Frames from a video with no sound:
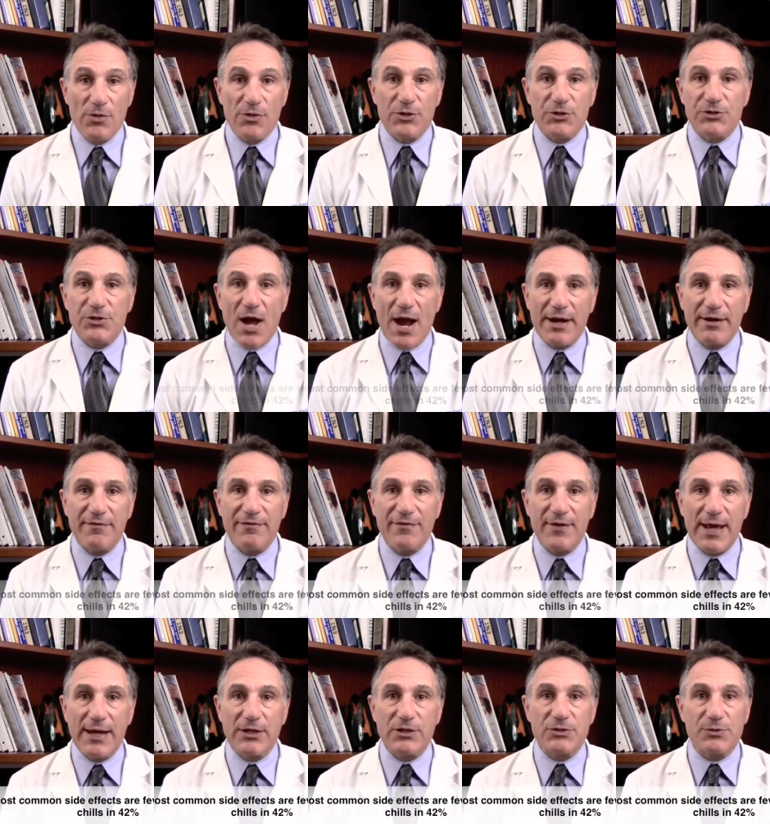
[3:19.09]
The side
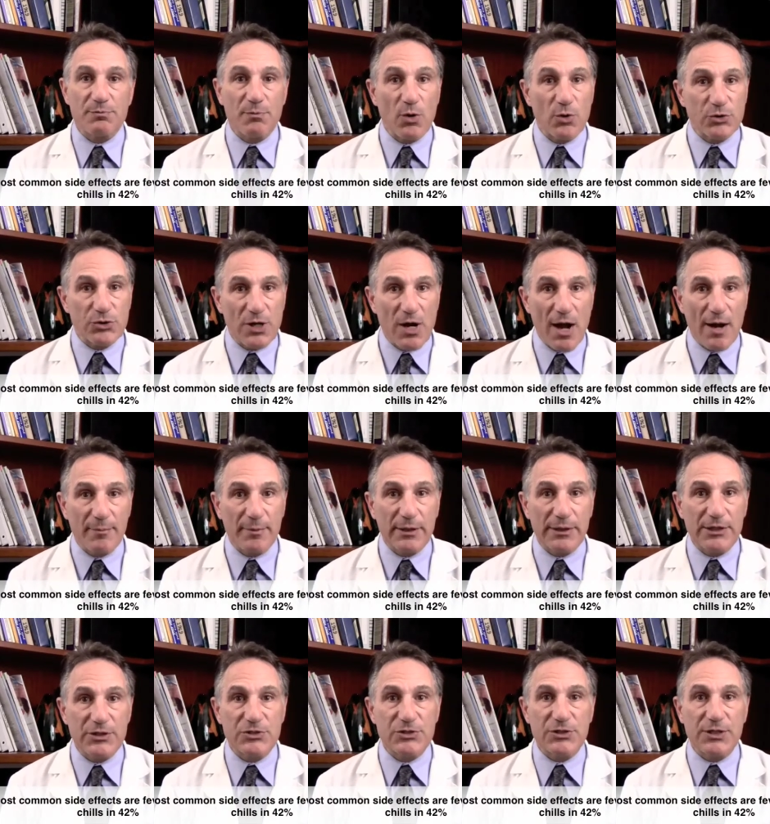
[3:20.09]
effects most
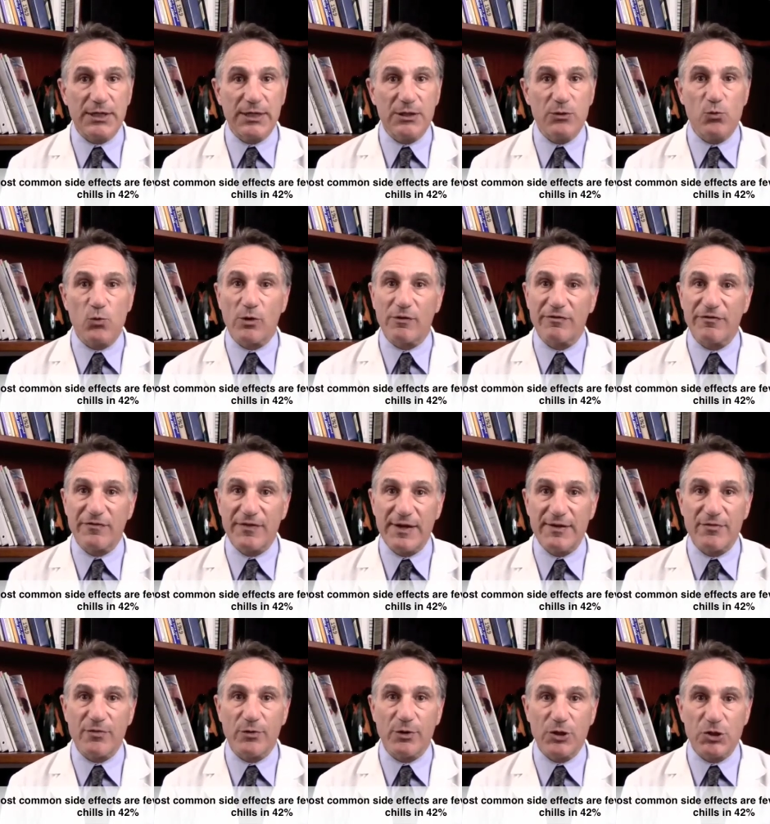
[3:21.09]
commonly seen were
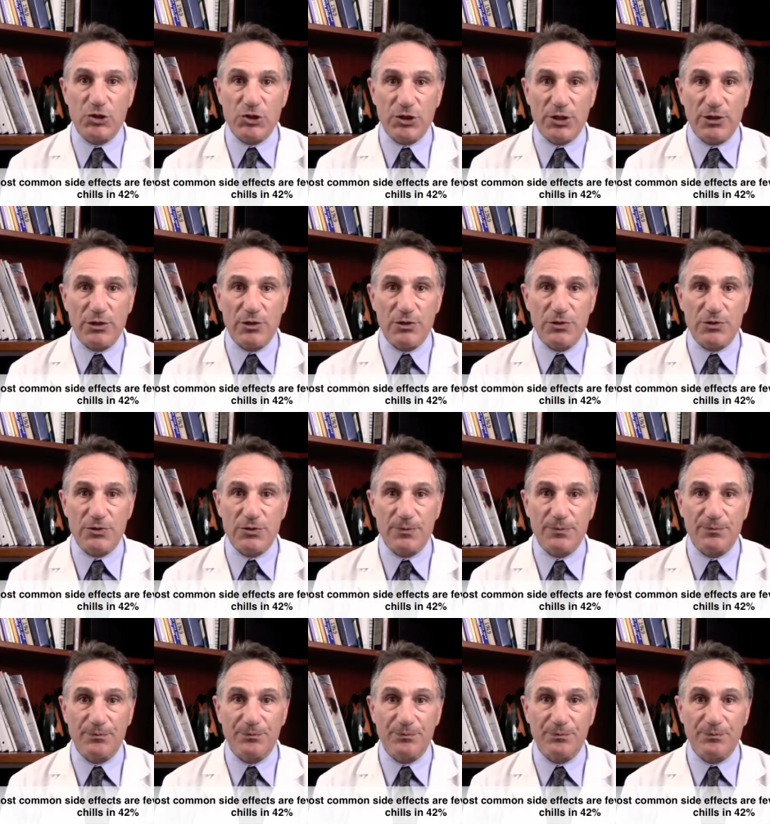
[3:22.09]
fever and chills.